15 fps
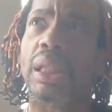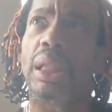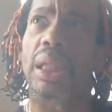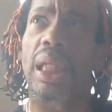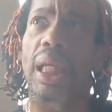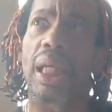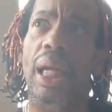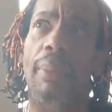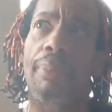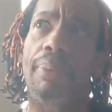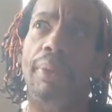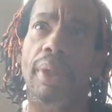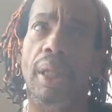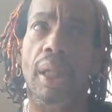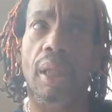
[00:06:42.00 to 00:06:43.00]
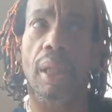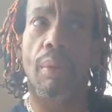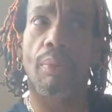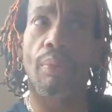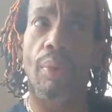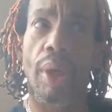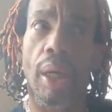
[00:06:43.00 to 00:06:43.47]
didn't I put this
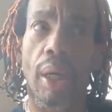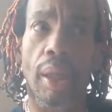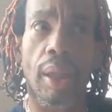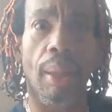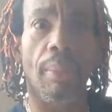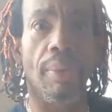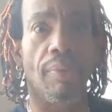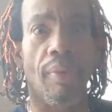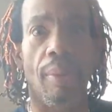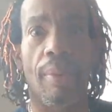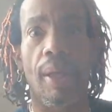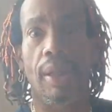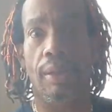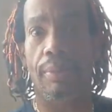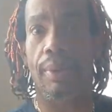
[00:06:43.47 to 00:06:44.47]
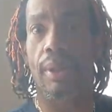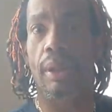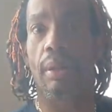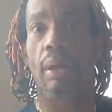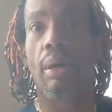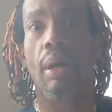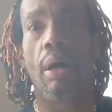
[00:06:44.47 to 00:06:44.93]
somewhere? Then Ms. Farmer lets me
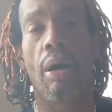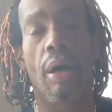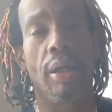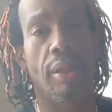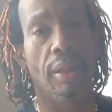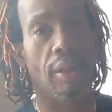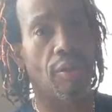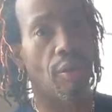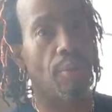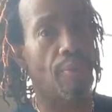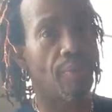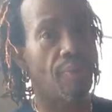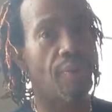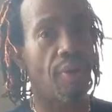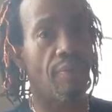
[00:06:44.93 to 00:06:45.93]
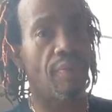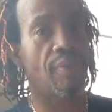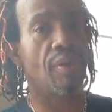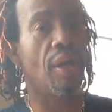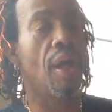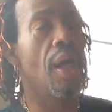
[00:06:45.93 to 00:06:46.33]
know, oh, it's in the terms of service.